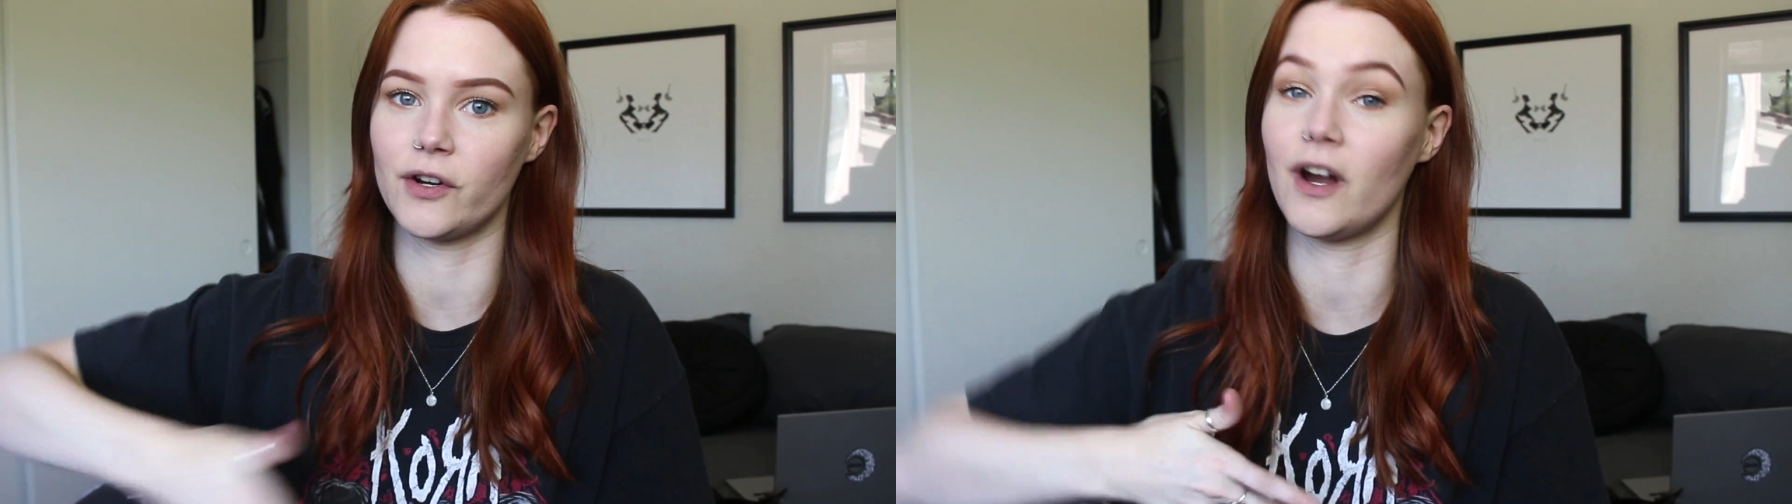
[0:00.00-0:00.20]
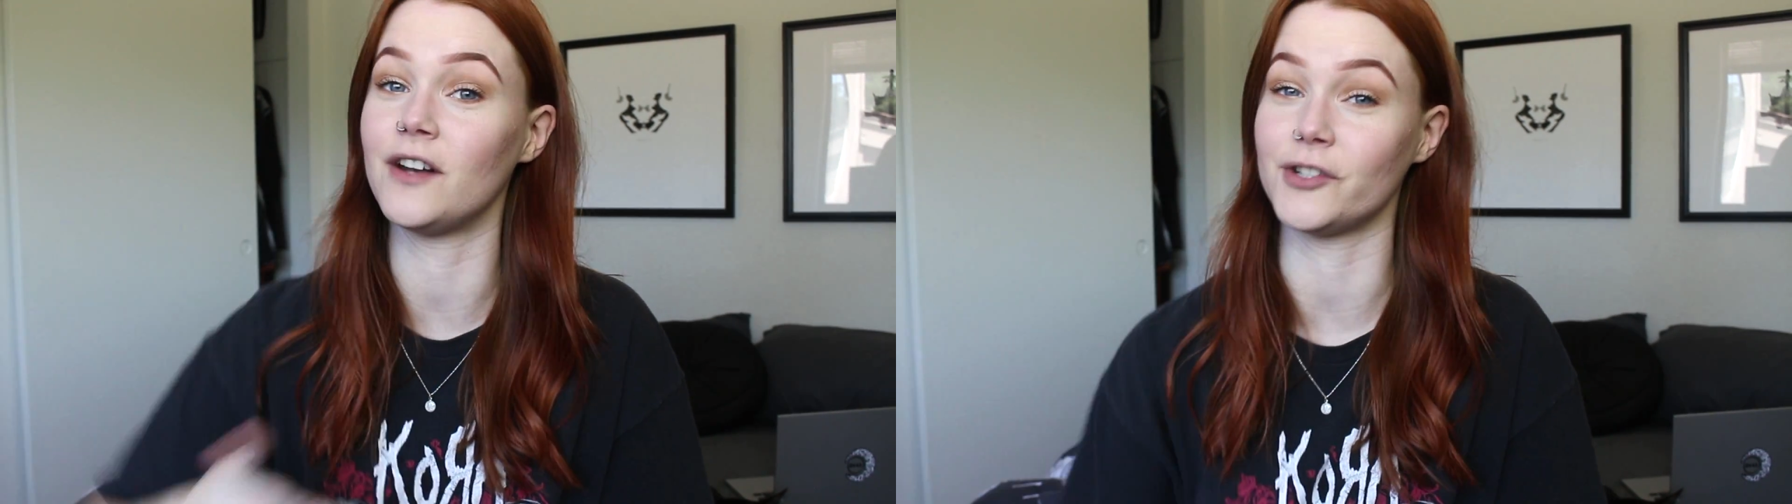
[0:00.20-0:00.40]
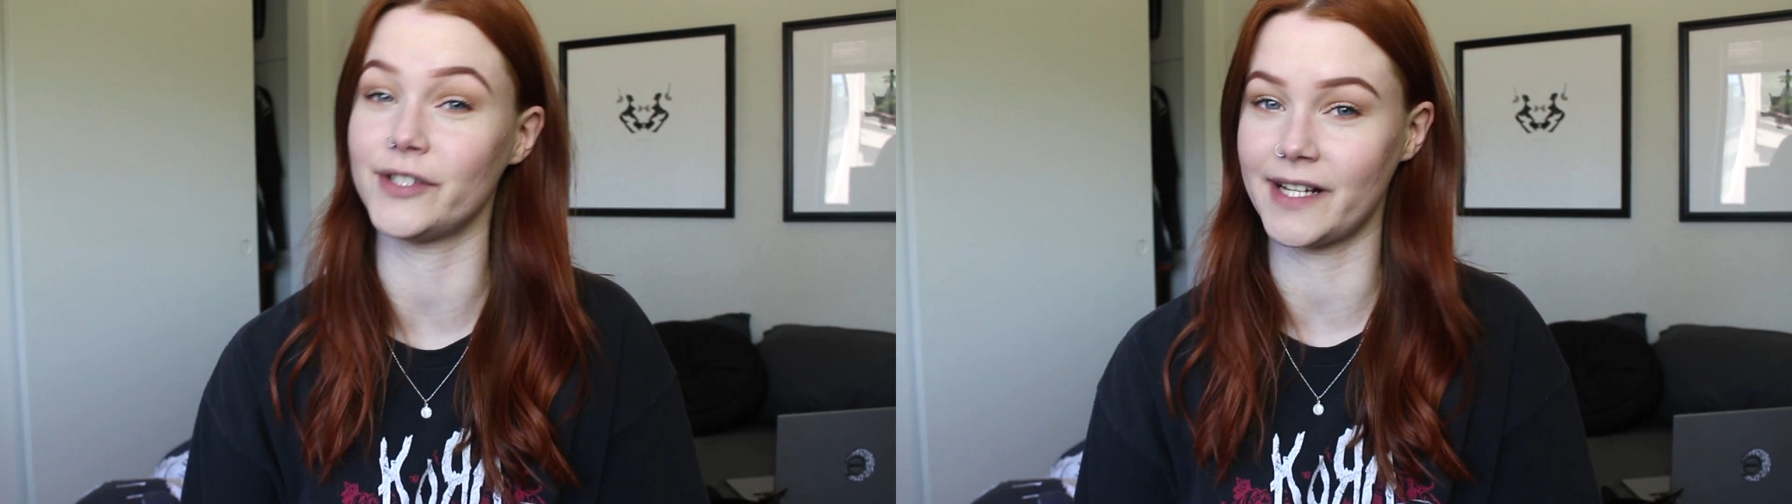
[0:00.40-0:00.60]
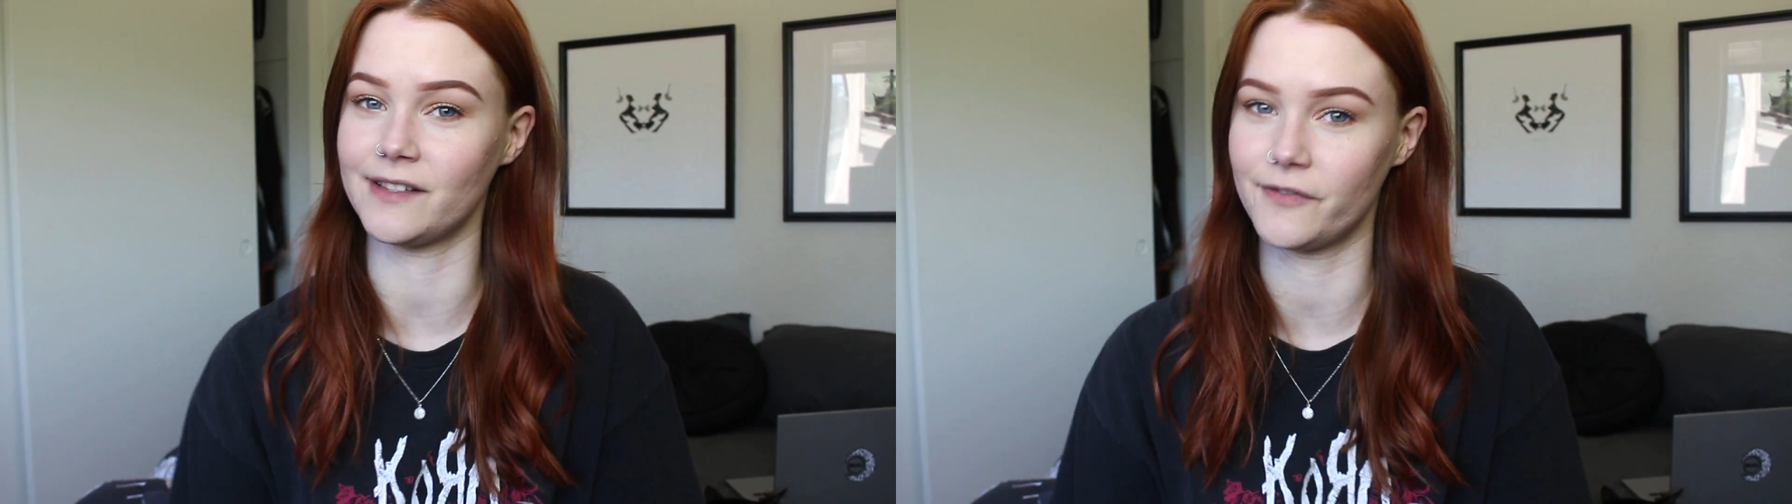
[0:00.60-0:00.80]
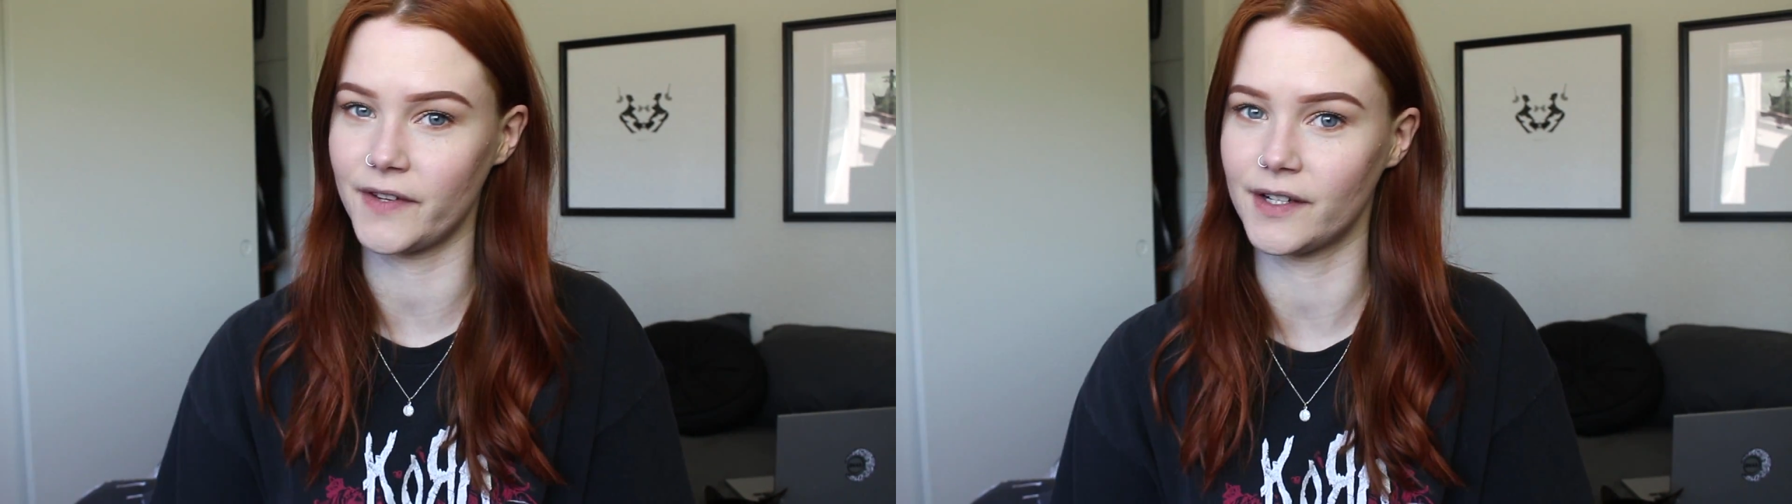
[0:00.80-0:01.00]
or understand
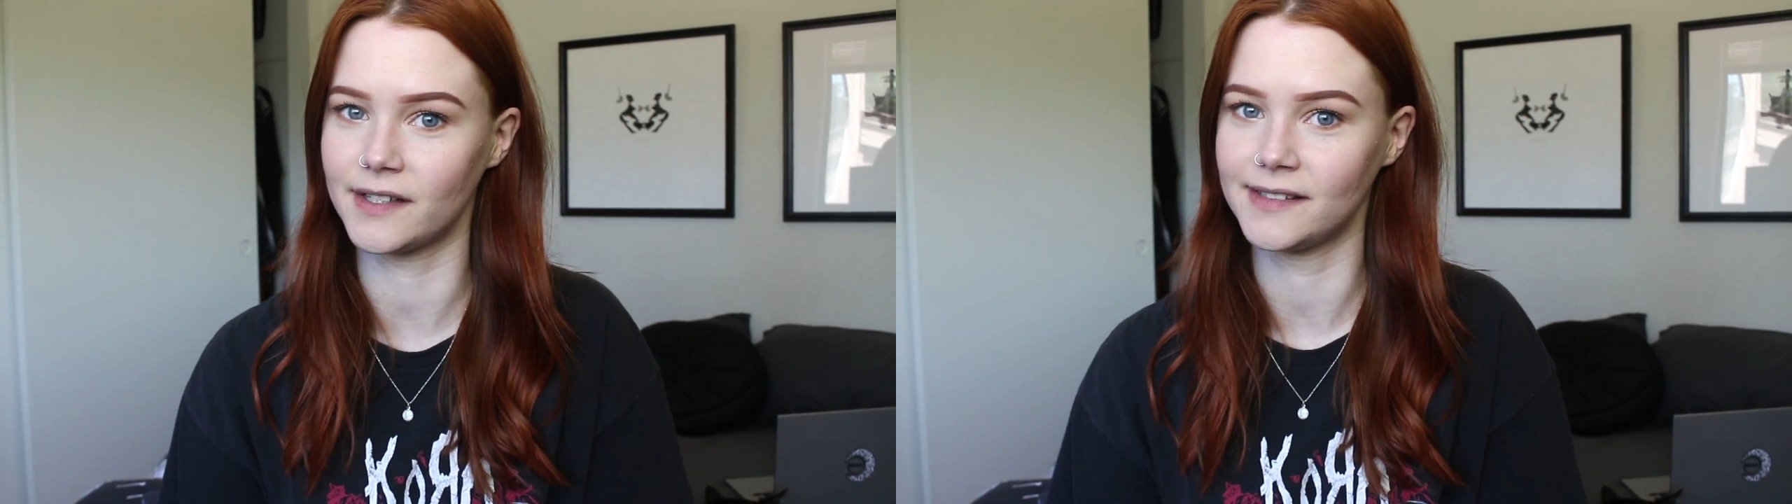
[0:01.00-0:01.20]
the fear.